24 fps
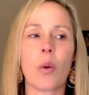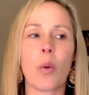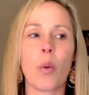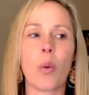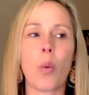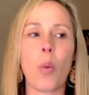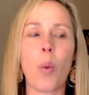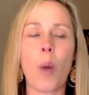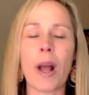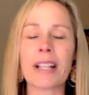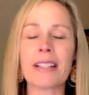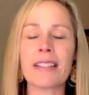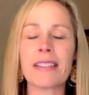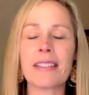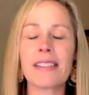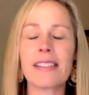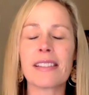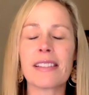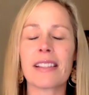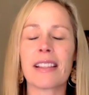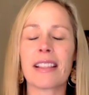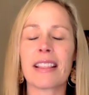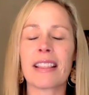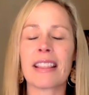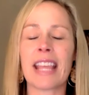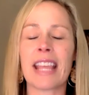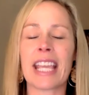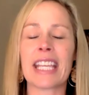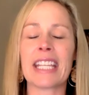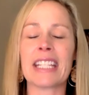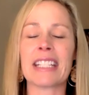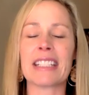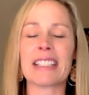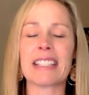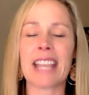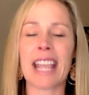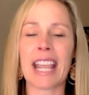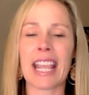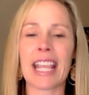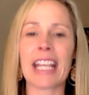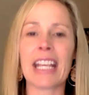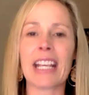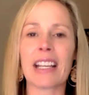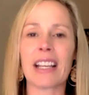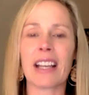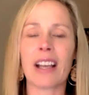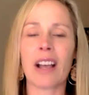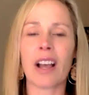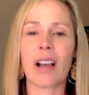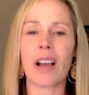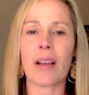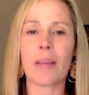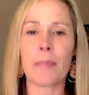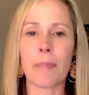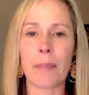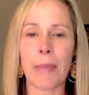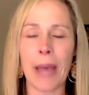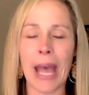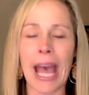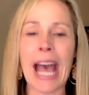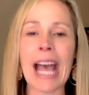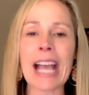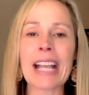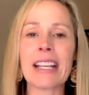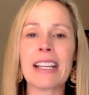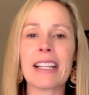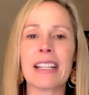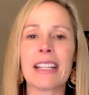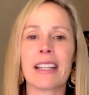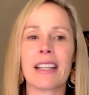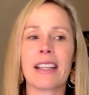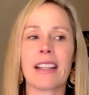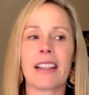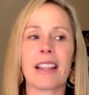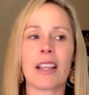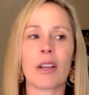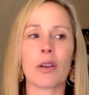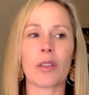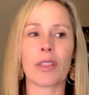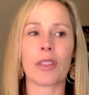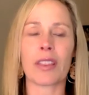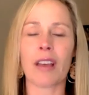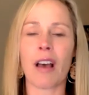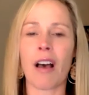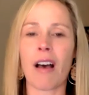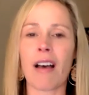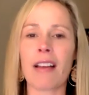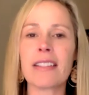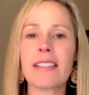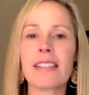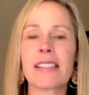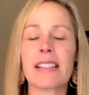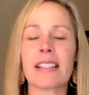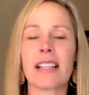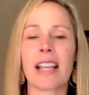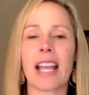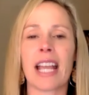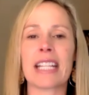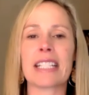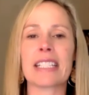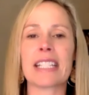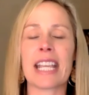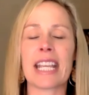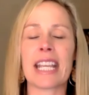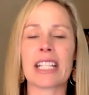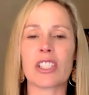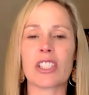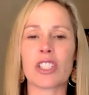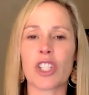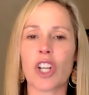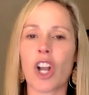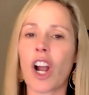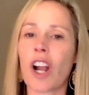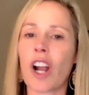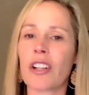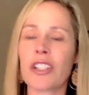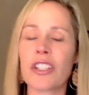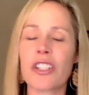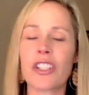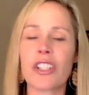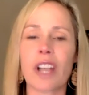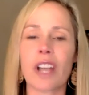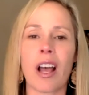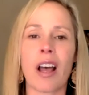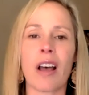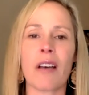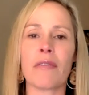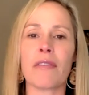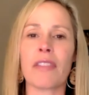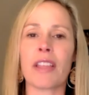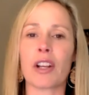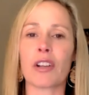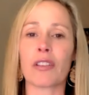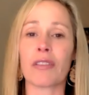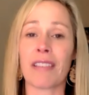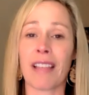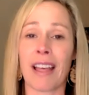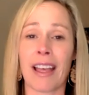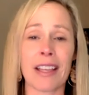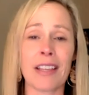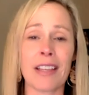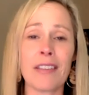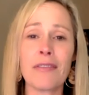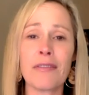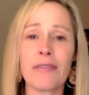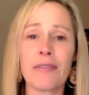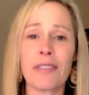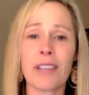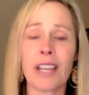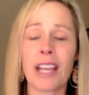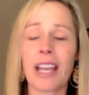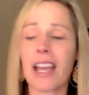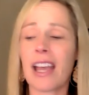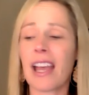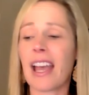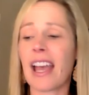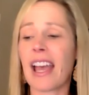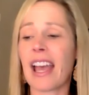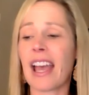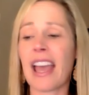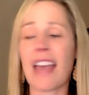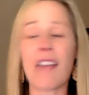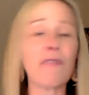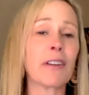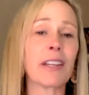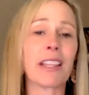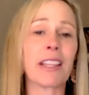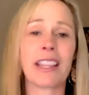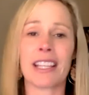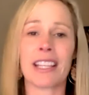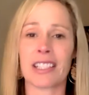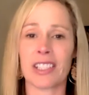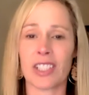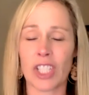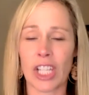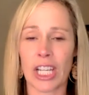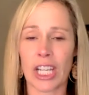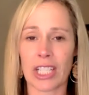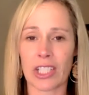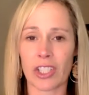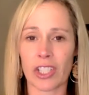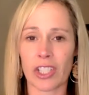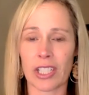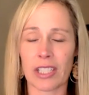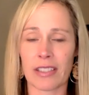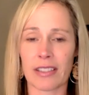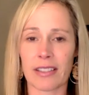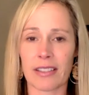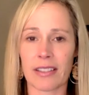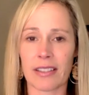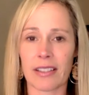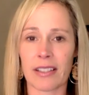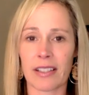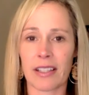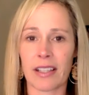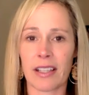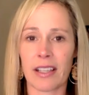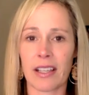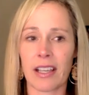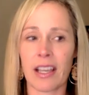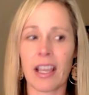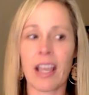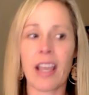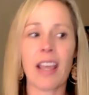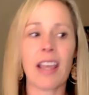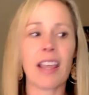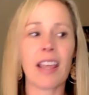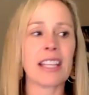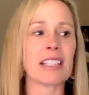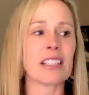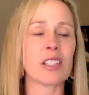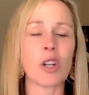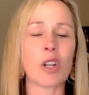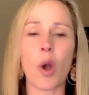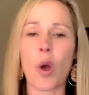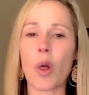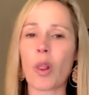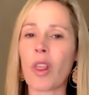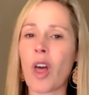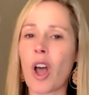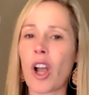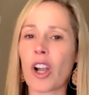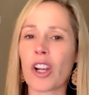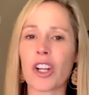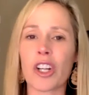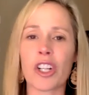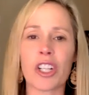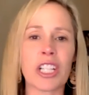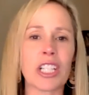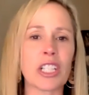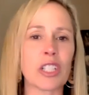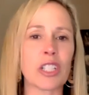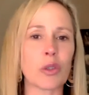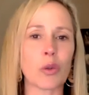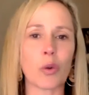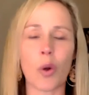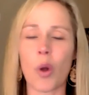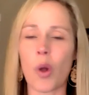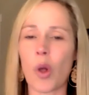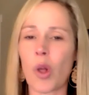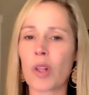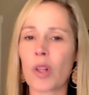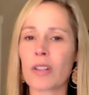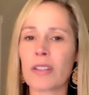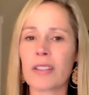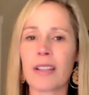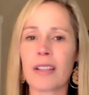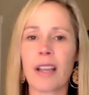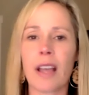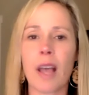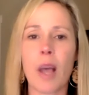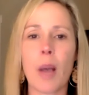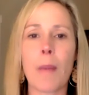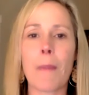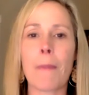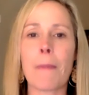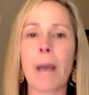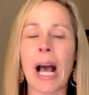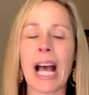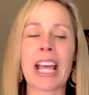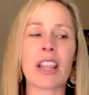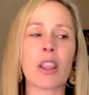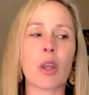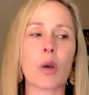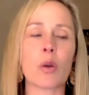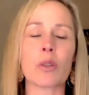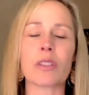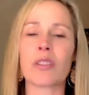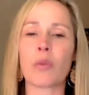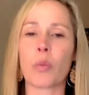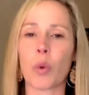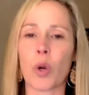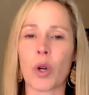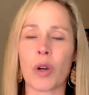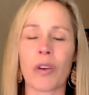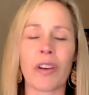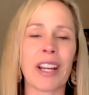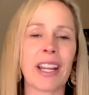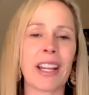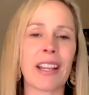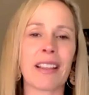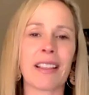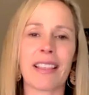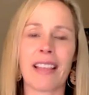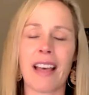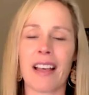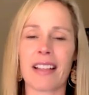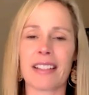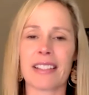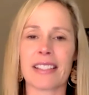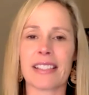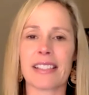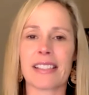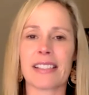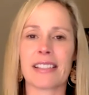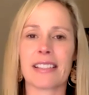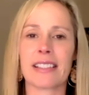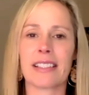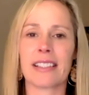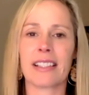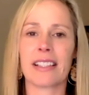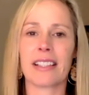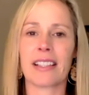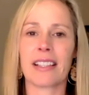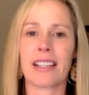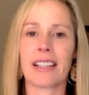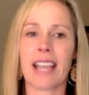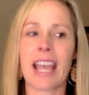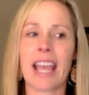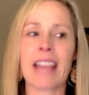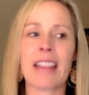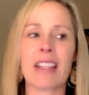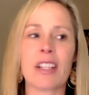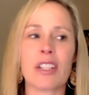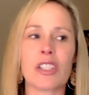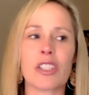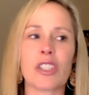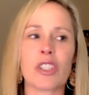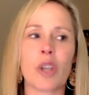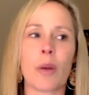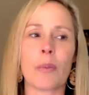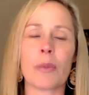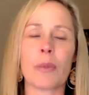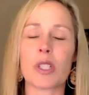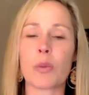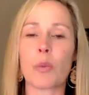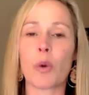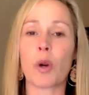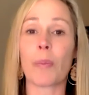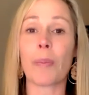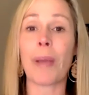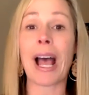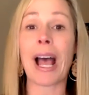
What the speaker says: once they can take back their thoughts and take charge of their life, everything changes. It's no longer controlled by those worrying thoughts. And there's so much more